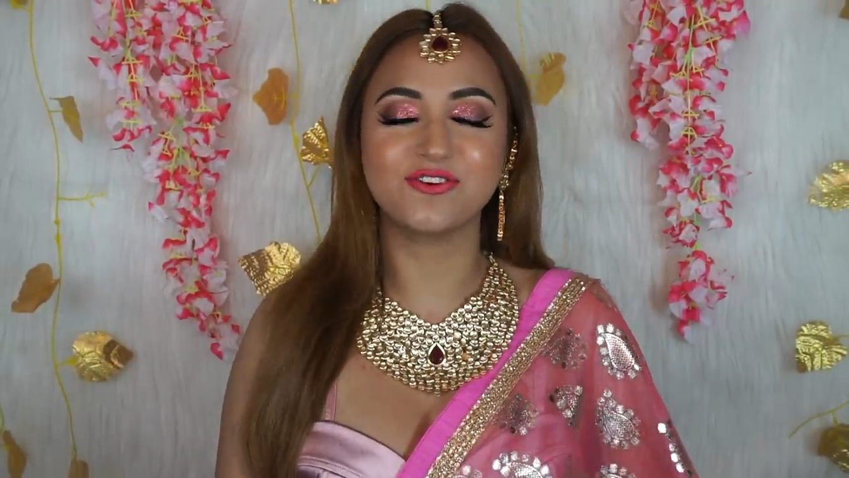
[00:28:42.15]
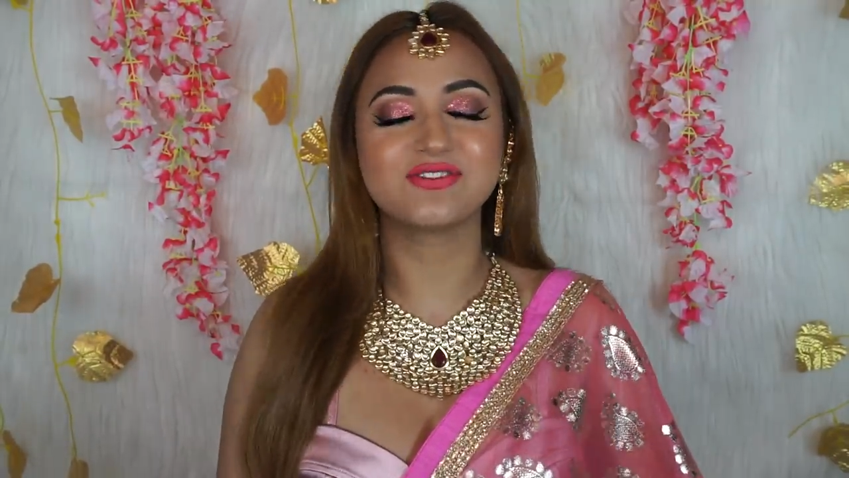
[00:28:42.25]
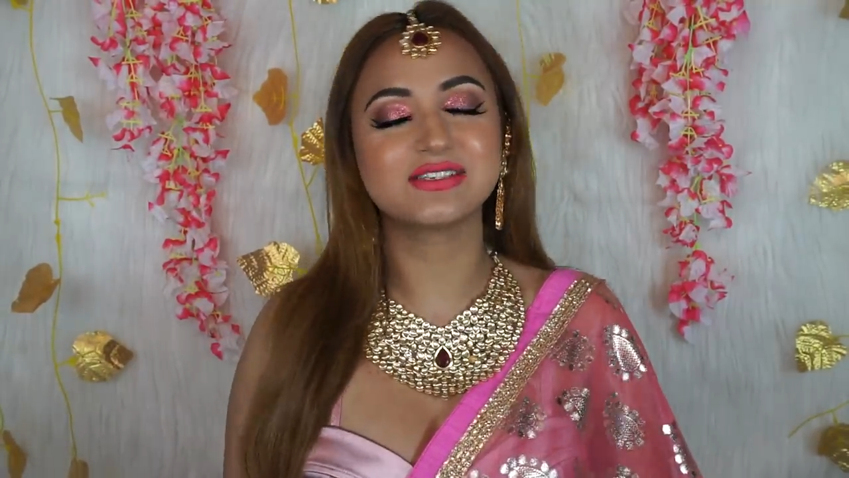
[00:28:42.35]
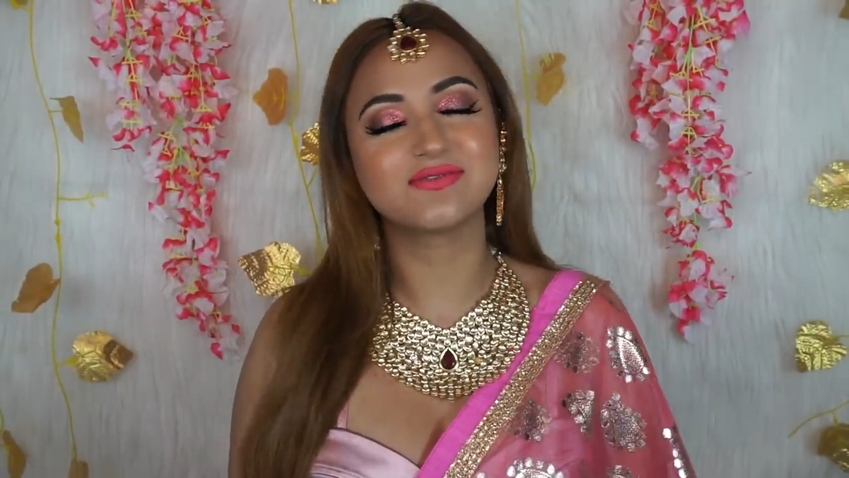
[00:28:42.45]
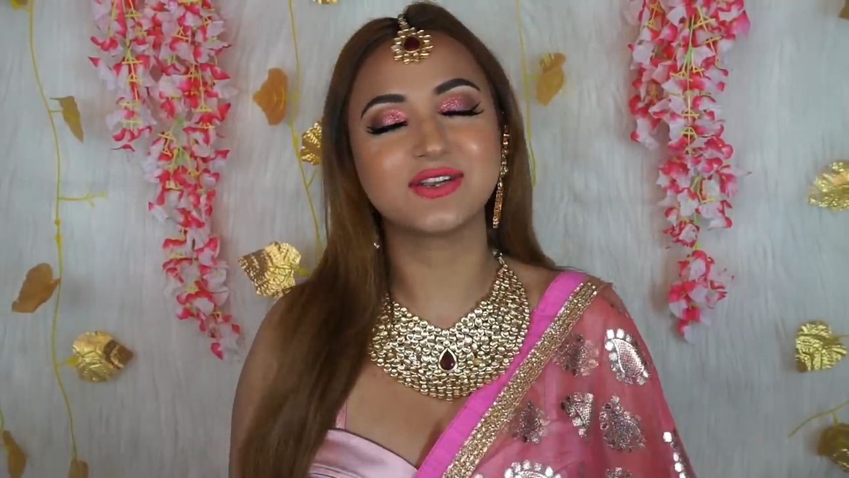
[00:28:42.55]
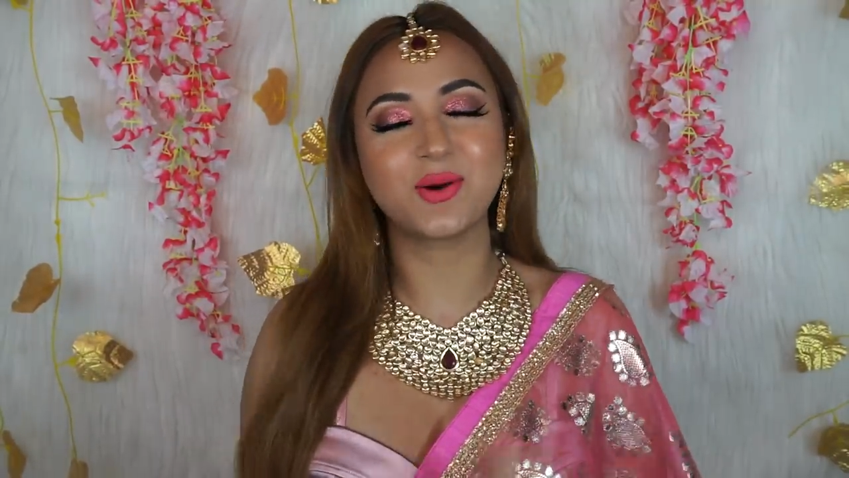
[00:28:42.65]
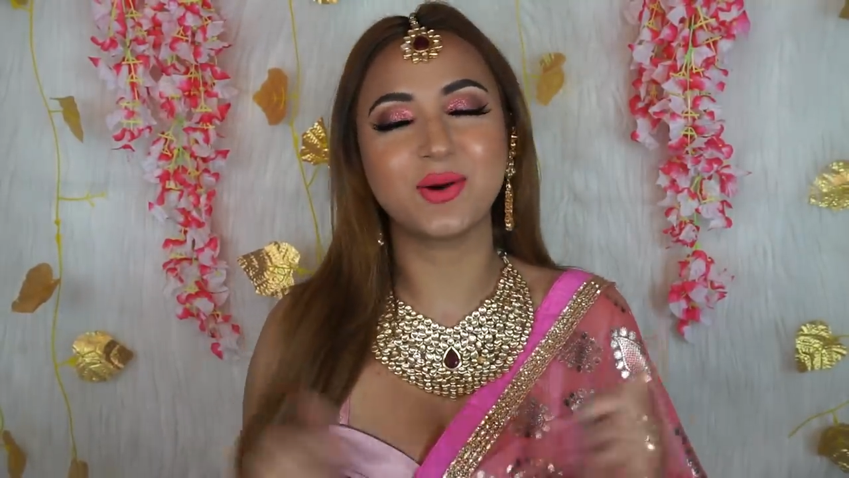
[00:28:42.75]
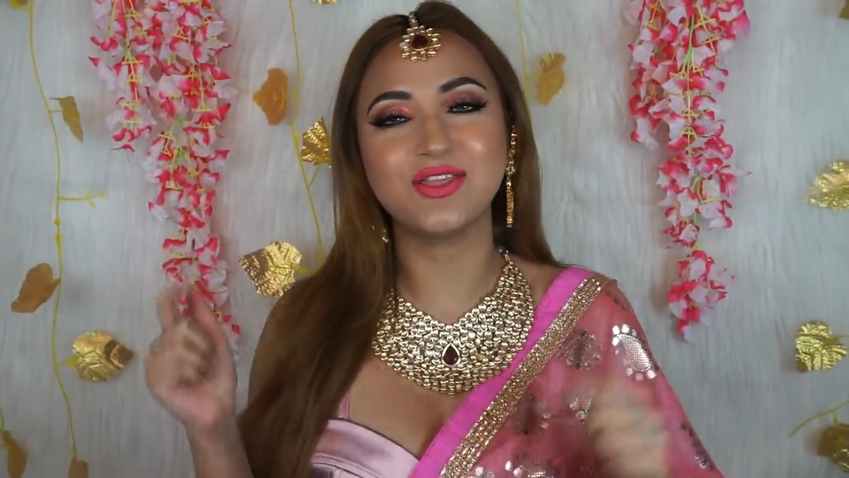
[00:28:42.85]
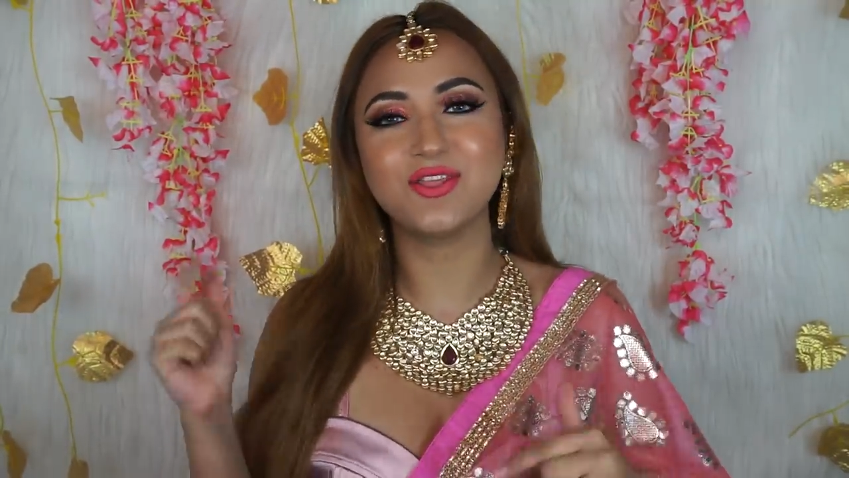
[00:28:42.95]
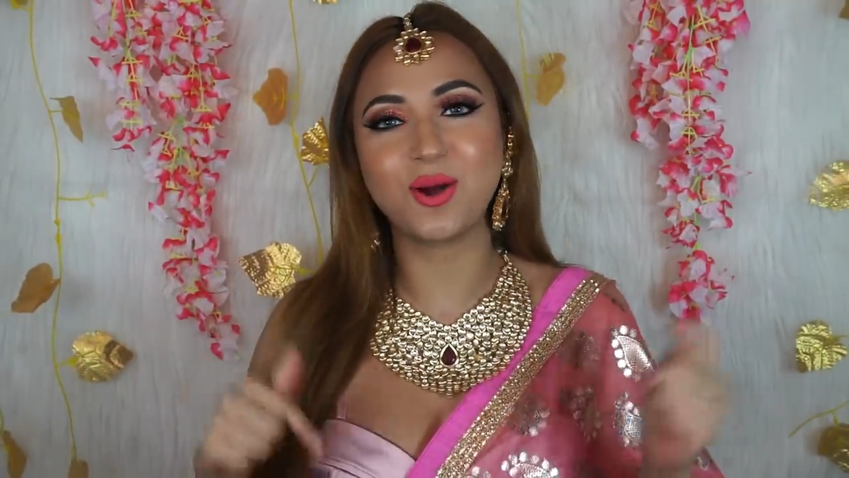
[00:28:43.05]
of this
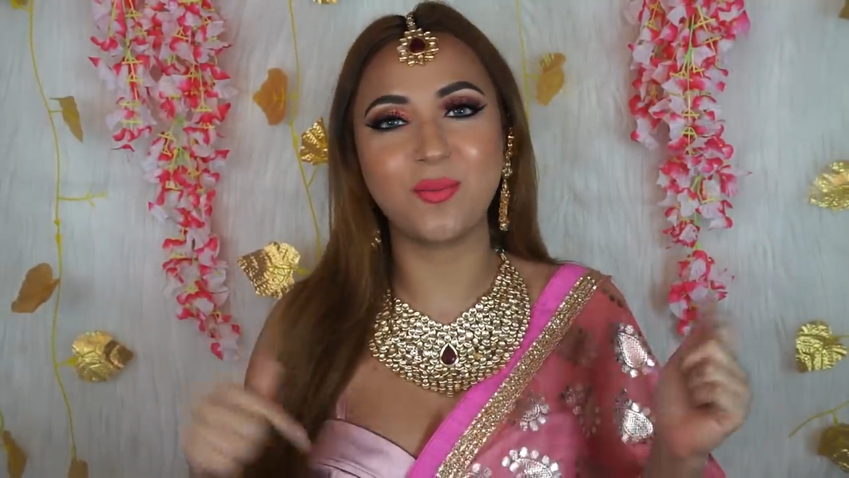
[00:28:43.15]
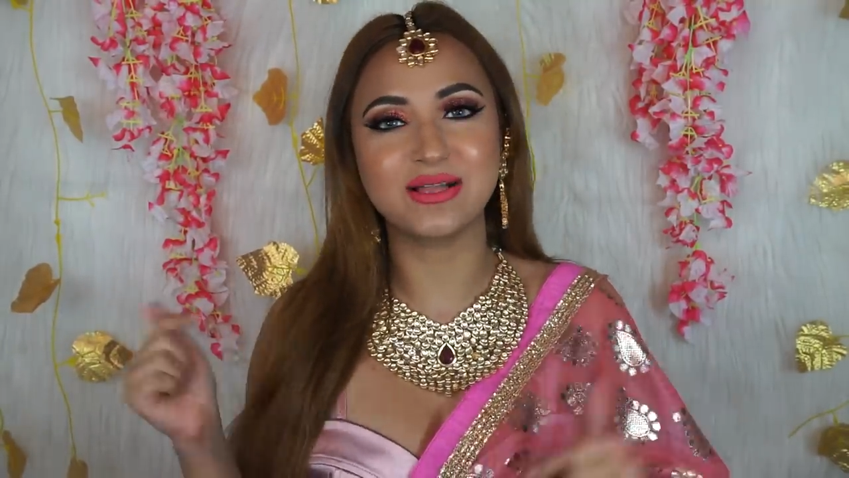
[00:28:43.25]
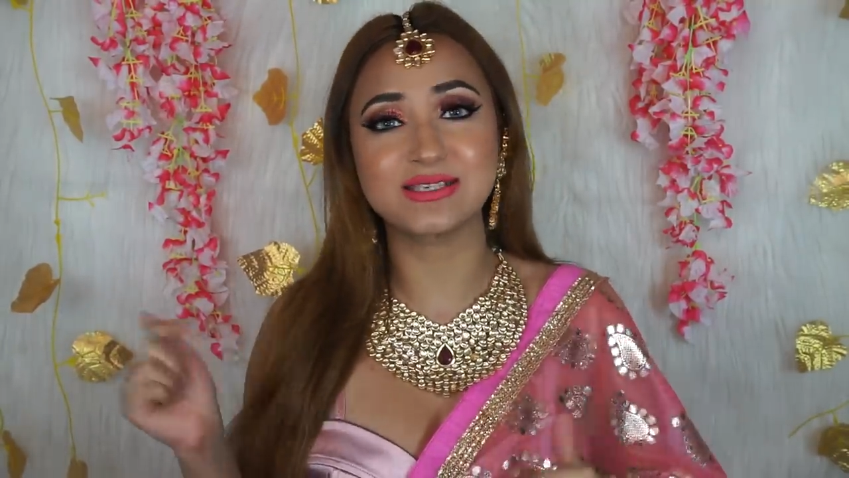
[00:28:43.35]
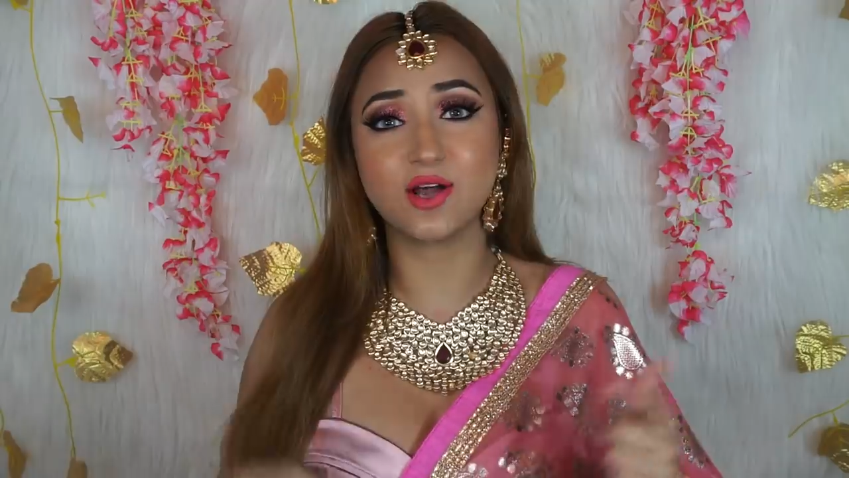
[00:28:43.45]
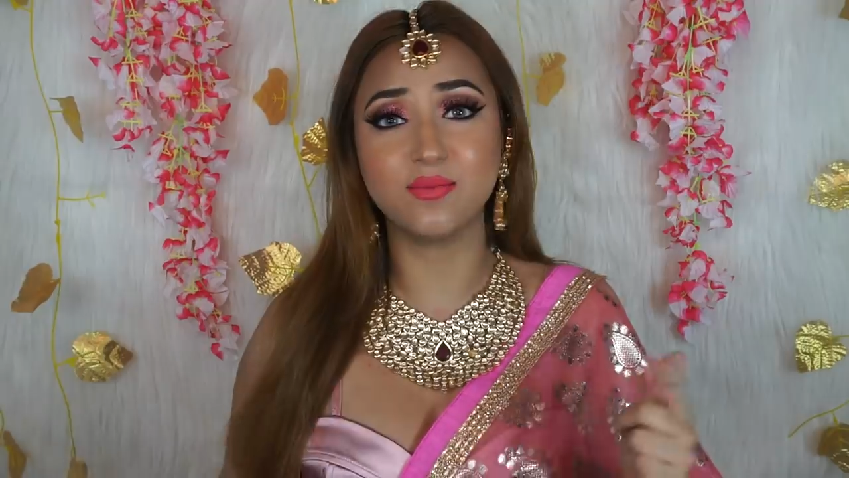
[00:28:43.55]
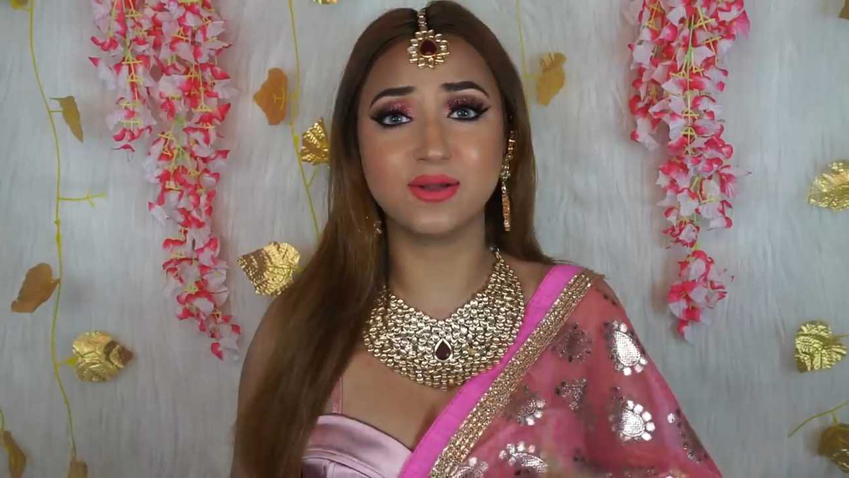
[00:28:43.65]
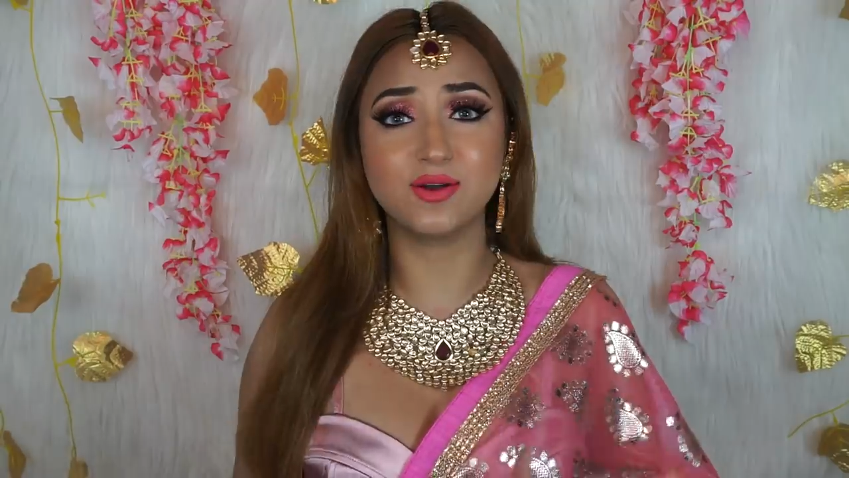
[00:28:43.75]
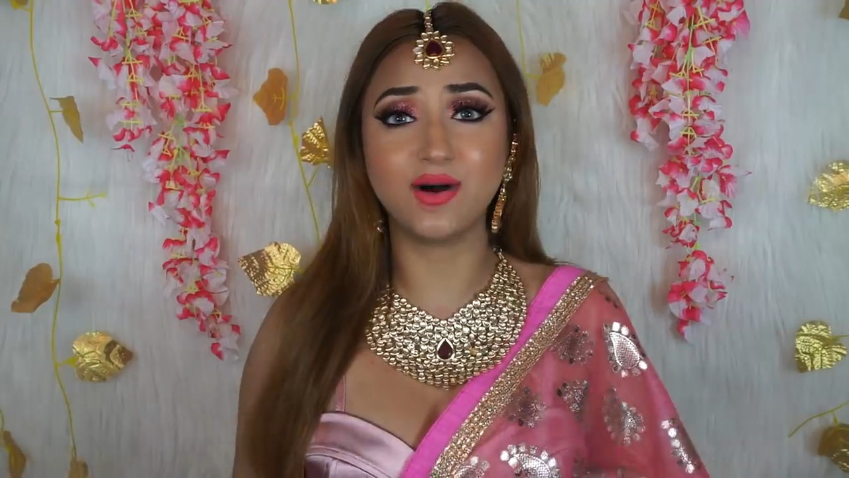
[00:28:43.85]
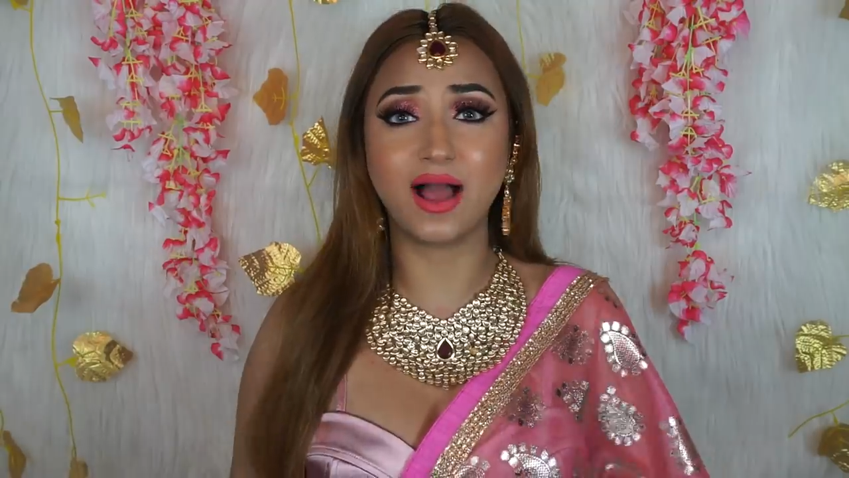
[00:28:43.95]
video in the comments down below.